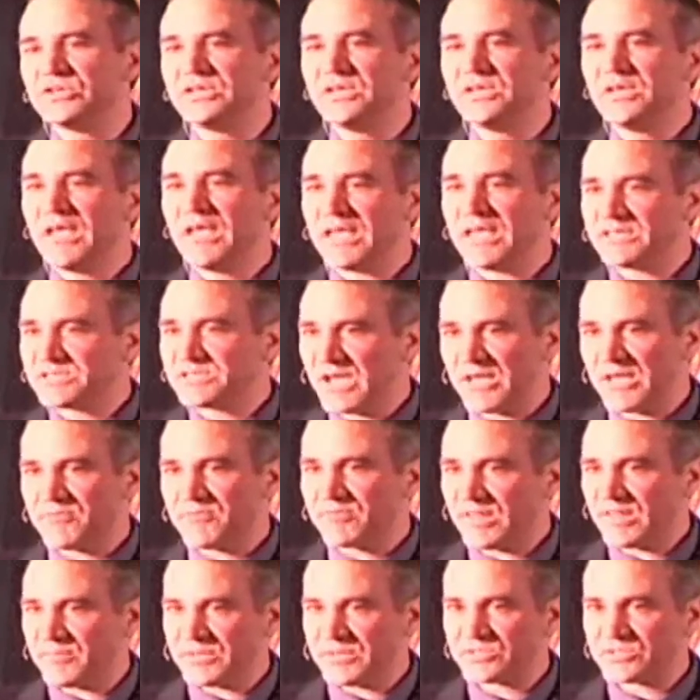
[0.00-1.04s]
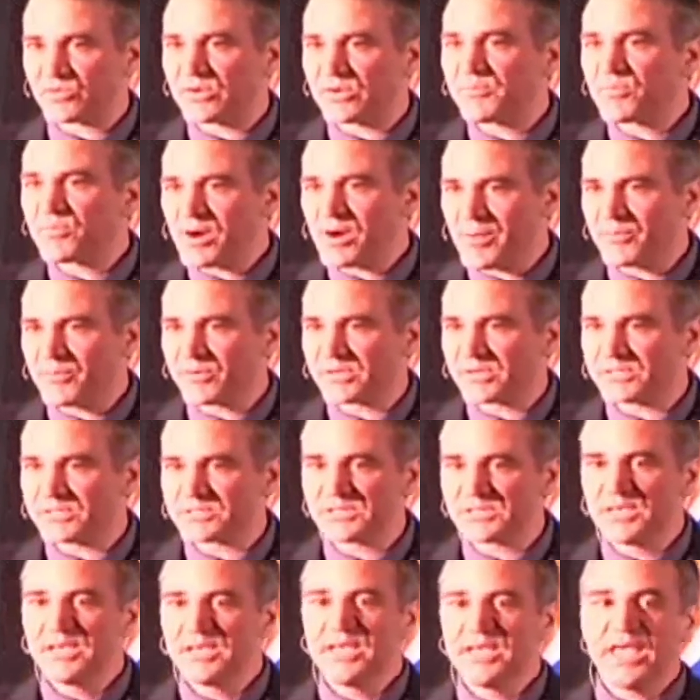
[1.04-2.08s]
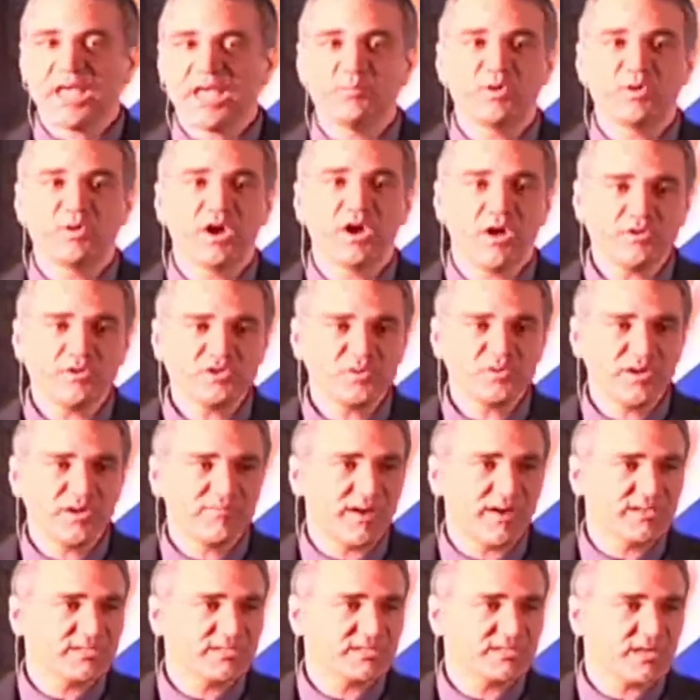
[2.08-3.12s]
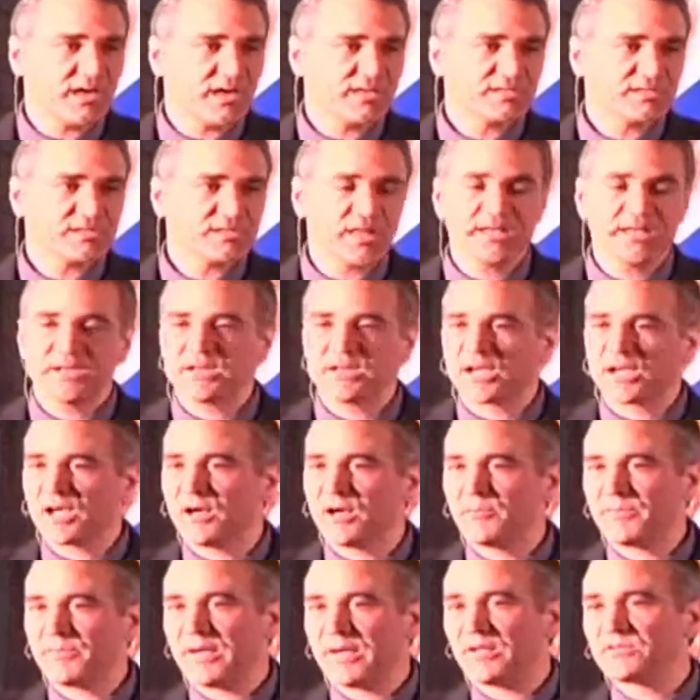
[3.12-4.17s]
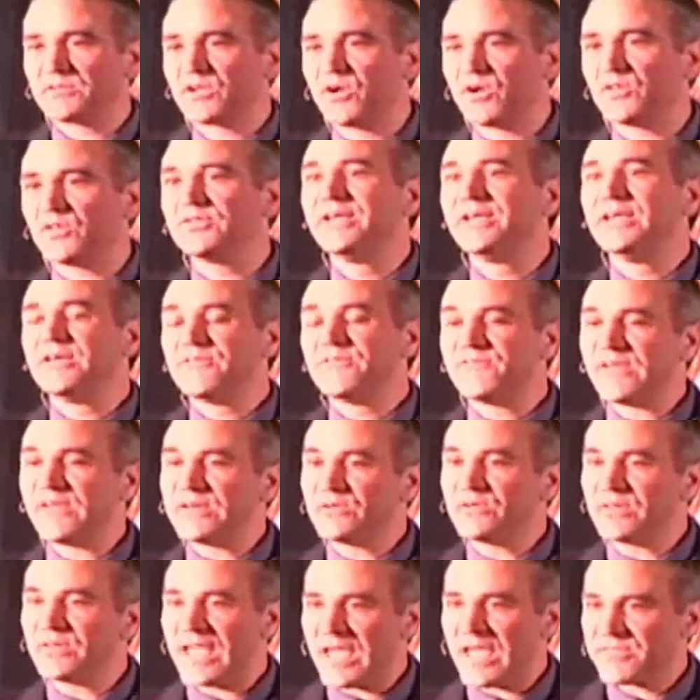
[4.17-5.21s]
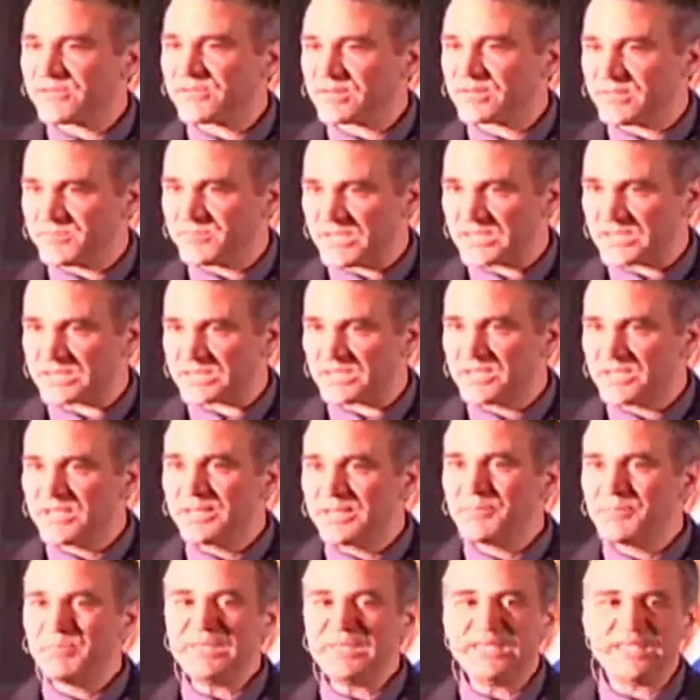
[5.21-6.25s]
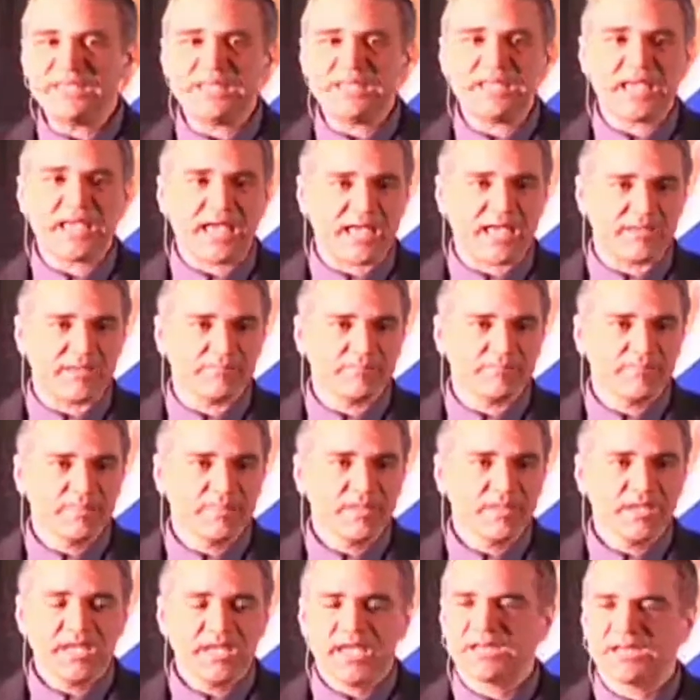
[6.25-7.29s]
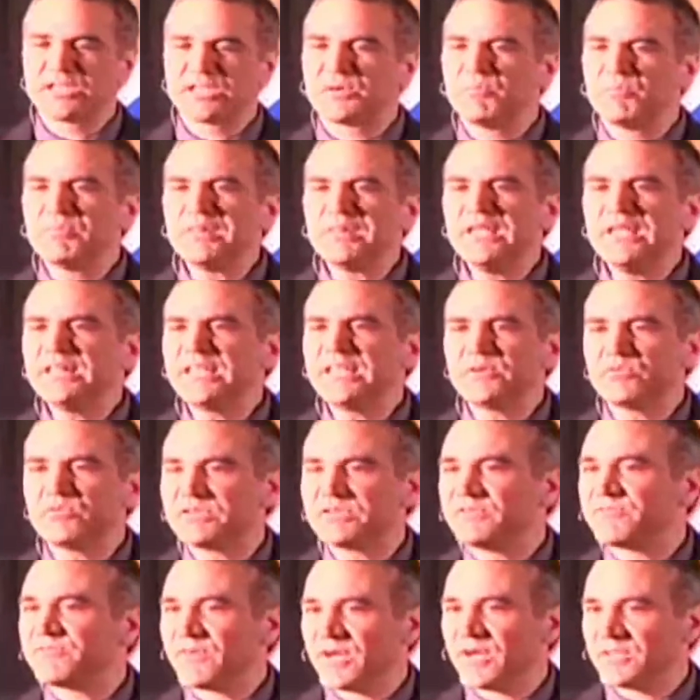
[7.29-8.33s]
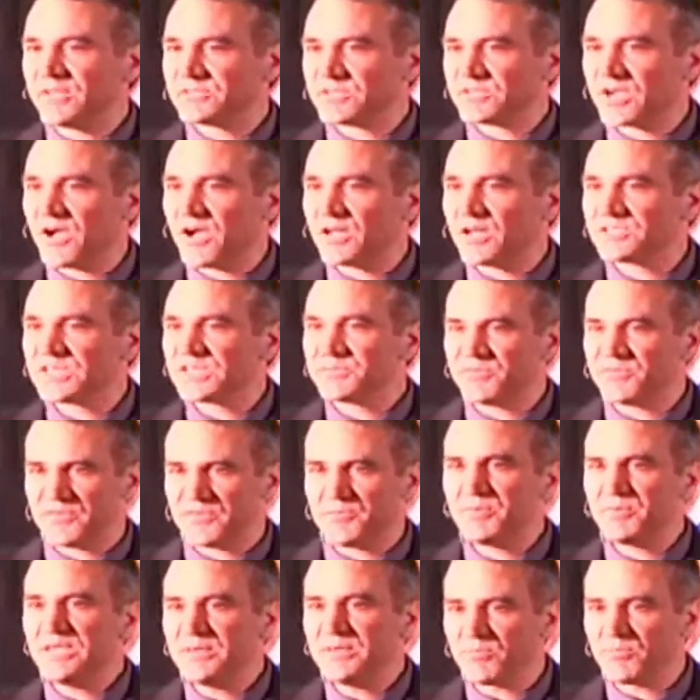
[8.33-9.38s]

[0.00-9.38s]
Phycocyanin was shown to have very, very good anti-inflammatory properties. And we also have isolated a compound called phenylethylamine, PEA.